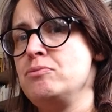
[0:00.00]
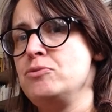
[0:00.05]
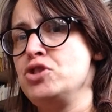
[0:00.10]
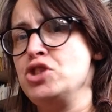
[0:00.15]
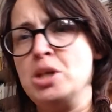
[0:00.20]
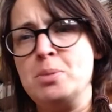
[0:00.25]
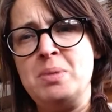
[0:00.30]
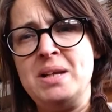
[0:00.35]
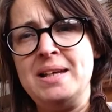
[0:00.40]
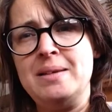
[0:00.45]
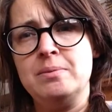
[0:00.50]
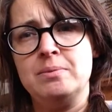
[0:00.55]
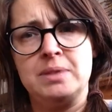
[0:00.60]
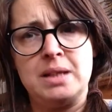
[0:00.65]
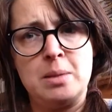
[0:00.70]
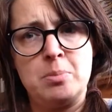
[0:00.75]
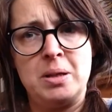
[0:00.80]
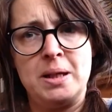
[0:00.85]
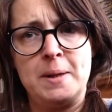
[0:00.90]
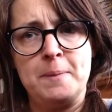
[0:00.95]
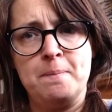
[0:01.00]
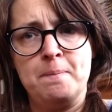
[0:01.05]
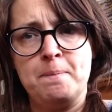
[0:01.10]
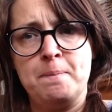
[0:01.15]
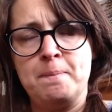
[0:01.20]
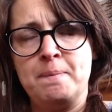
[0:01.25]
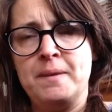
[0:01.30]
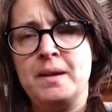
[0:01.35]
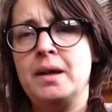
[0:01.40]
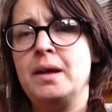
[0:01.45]
Ghibli.
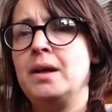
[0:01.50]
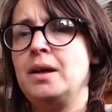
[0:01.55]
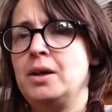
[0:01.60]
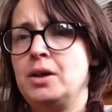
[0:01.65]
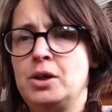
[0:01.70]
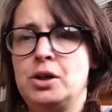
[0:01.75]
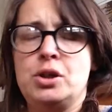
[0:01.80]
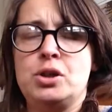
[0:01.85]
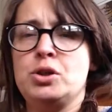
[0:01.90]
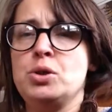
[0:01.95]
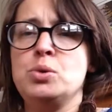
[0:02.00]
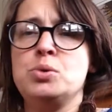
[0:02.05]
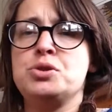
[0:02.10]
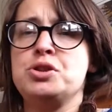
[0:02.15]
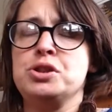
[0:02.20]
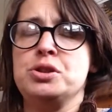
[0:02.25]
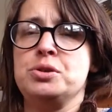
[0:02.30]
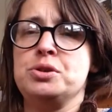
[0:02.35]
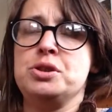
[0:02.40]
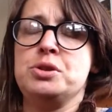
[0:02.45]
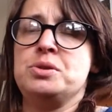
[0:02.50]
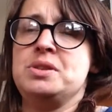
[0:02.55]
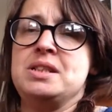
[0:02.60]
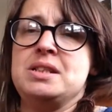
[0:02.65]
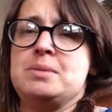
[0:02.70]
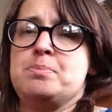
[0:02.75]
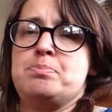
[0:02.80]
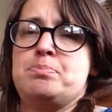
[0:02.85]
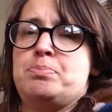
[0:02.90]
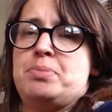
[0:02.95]
Cool dude who
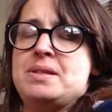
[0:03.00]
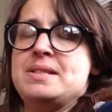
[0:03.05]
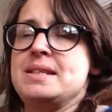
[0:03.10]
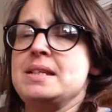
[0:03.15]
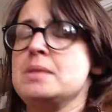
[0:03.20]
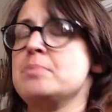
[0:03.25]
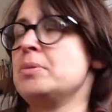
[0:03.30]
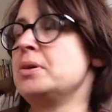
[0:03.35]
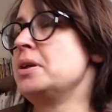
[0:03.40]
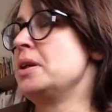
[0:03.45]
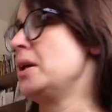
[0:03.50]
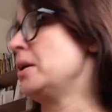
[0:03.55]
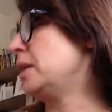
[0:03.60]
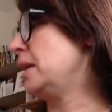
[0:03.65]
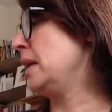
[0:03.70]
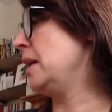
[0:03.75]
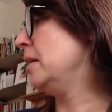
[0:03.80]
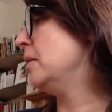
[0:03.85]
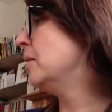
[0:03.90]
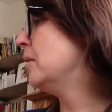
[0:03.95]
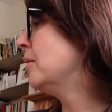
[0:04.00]
did Princess Mononoke.